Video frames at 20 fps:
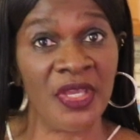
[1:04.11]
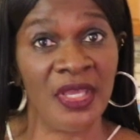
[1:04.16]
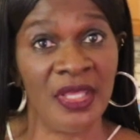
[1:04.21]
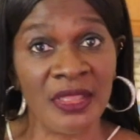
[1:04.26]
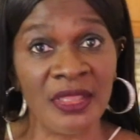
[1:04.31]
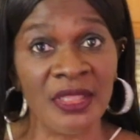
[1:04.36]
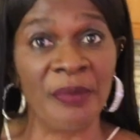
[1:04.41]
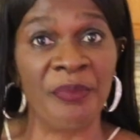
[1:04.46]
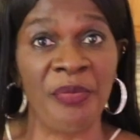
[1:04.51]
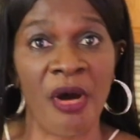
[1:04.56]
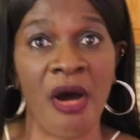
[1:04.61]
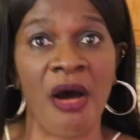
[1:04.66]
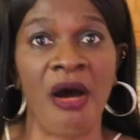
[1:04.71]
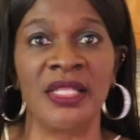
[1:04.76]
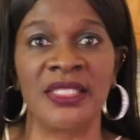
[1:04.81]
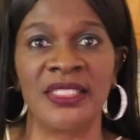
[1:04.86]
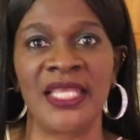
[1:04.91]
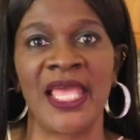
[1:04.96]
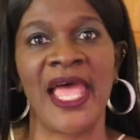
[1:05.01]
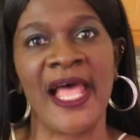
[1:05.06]
in the
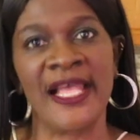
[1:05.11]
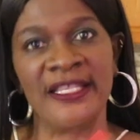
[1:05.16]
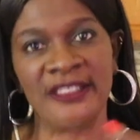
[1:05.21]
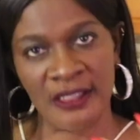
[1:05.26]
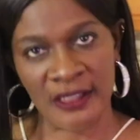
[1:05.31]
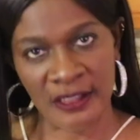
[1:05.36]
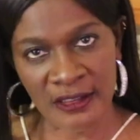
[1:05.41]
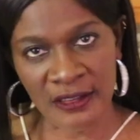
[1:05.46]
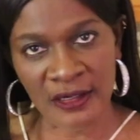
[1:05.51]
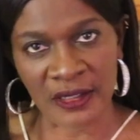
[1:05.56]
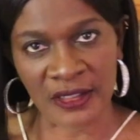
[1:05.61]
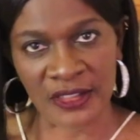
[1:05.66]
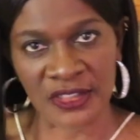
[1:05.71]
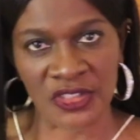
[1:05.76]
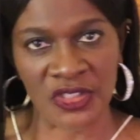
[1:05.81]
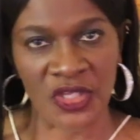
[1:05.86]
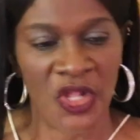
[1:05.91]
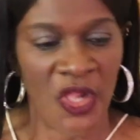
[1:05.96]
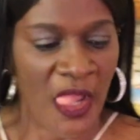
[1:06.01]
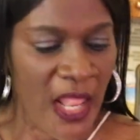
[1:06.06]
pot as it
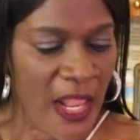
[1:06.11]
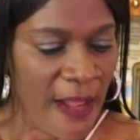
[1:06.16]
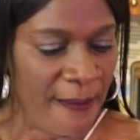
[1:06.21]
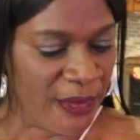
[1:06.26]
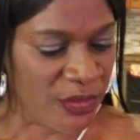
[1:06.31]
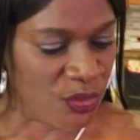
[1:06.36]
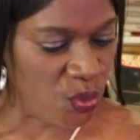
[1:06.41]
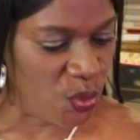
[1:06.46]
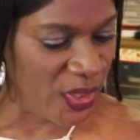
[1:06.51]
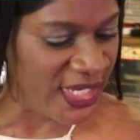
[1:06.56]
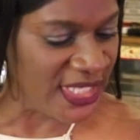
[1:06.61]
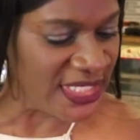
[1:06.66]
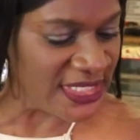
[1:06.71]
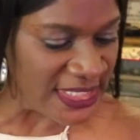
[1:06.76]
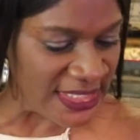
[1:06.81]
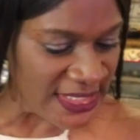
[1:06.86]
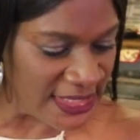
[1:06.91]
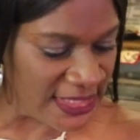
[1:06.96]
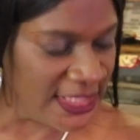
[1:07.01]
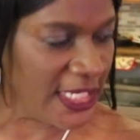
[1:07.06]
cooks. But when this
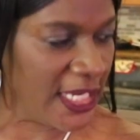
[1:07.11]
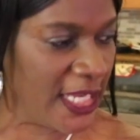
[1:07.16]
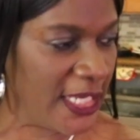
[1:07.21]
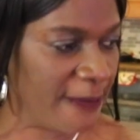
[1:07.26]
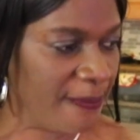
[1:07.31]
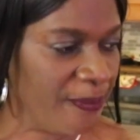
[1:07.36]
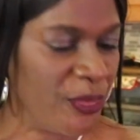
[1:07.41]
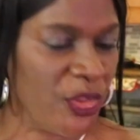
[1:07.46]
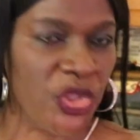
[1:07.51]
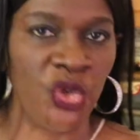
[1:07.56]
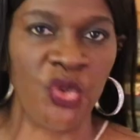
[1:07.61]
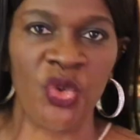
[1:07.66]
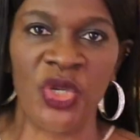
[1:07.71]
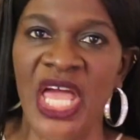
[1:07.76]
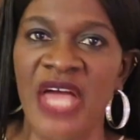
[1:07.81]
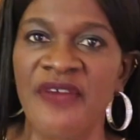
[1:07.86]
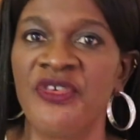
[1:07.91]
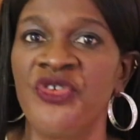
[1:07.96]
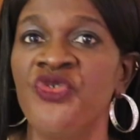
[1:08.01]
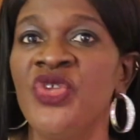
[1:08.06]
is done, you want
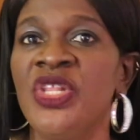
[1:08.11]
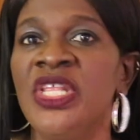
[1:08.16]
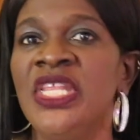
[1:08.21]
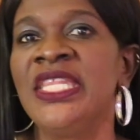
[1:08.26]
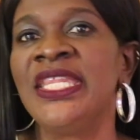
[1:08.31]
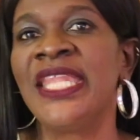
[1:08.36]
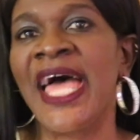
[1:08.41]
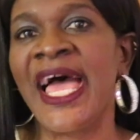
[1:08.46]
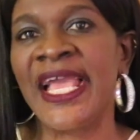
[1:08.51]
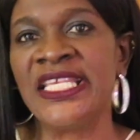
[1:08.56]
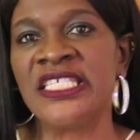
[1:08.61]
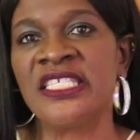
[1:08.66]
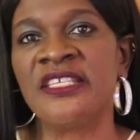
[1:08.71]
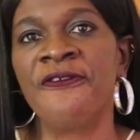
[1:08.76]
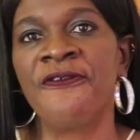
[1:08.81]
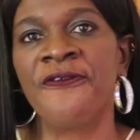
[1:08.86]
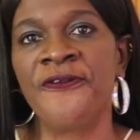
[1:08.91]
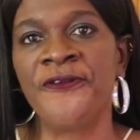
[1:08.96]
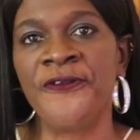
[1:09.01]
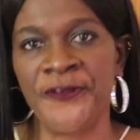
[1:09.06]
to have a really nice
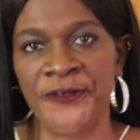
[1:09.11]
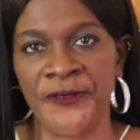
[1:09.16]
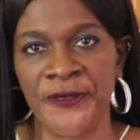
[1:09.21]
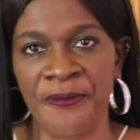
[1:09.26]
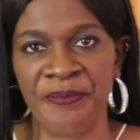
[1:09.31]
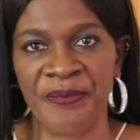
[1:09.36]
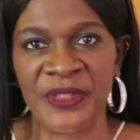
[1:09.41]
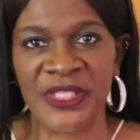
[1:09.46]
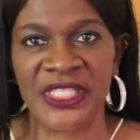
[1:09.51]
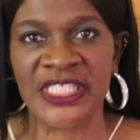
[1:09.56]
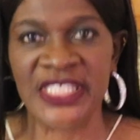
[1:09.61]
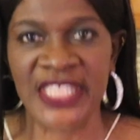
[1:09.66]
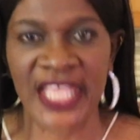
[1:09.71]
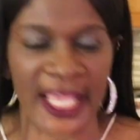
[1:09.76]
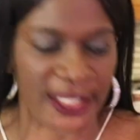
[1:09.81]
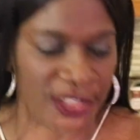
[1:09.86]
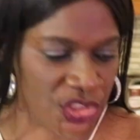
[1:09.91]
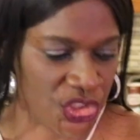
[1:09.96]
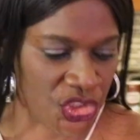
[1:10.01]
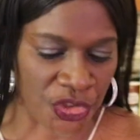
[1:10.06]
firm
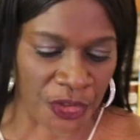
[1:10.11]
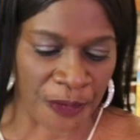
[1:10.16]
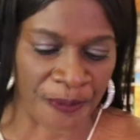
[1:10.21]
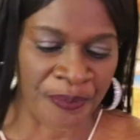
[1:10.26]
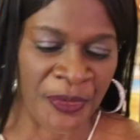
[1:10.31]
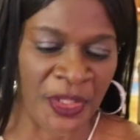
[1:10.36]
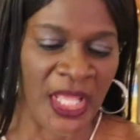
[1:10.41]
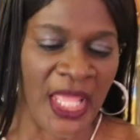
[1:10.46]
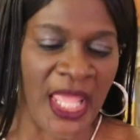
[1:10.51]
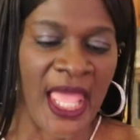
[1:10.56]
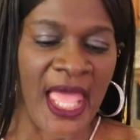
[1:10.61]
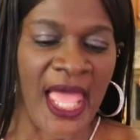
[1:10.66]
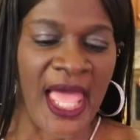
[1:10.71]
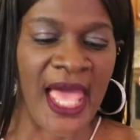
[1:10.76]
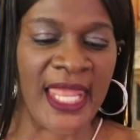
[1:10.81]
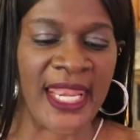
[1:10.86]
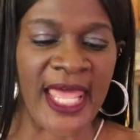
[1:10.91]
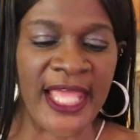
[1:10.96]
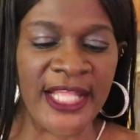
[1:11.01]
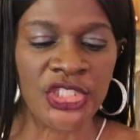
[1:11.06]
texture.
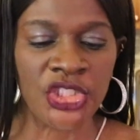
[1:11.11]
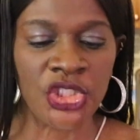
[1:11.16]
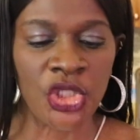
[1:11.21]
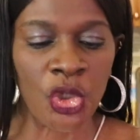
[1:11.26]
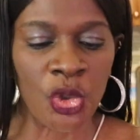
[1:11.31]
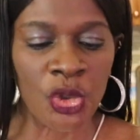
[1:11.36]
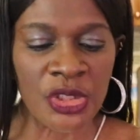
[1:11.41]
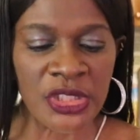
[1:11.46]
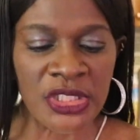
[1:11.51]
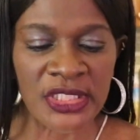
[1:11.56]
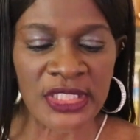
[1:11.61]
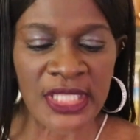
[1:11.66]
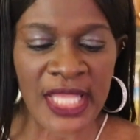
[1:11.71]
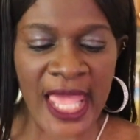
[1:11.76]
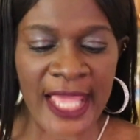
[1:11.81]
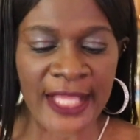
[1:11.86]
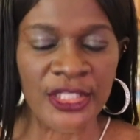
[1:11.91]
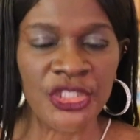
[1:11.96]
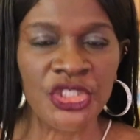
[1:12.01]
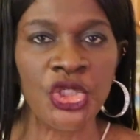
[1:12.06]
And I chose
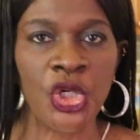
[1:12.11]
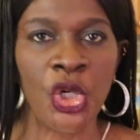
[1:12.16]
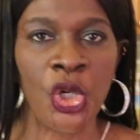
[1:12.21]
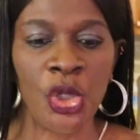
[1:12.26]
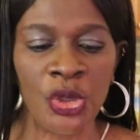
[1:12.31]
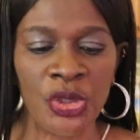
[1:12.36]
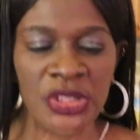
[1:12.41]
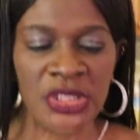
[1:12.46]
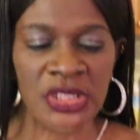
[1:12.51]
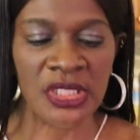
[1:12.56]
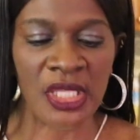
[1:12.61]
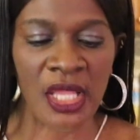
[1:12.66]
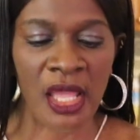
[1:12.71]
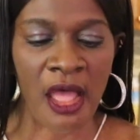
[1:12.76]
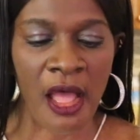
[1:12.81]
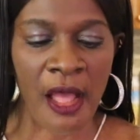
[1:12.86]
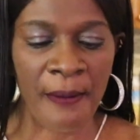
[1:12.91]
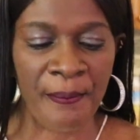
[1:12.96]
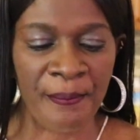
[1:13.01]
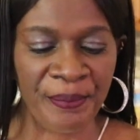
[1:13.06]

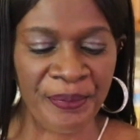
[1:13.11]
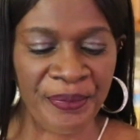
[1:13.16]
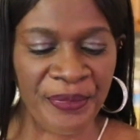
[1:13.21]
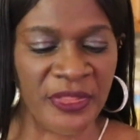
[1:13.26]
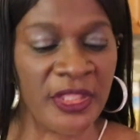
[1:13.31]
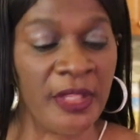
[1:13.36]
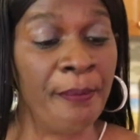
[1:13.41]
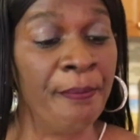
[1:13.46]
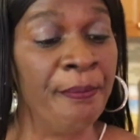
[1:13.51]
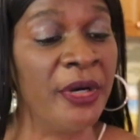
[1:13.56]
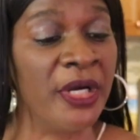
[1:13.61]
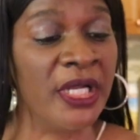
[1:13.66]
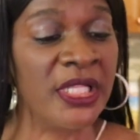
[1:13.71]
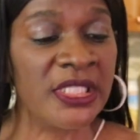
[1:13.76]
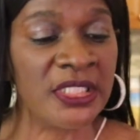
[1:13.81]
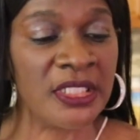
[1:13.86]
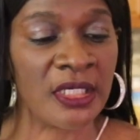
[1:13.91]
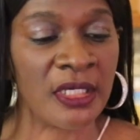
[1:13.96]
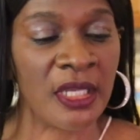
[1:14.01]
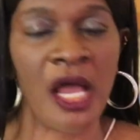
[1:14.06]
the
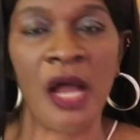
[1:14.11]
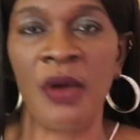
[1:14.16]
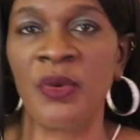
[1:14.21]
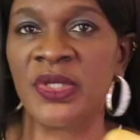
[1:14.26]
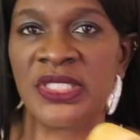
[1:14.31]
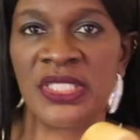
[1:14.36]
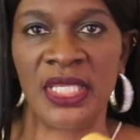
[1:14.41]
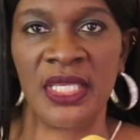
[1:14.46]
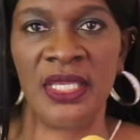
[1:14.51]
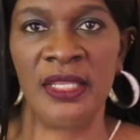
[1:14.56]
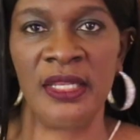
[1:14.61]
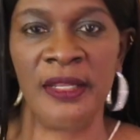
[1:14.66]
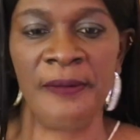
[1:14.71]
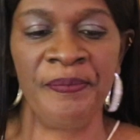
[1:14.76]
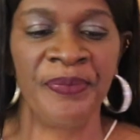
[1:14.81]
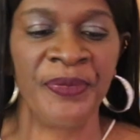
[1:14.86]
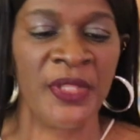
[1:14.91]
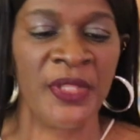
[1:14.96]
burnt cow skin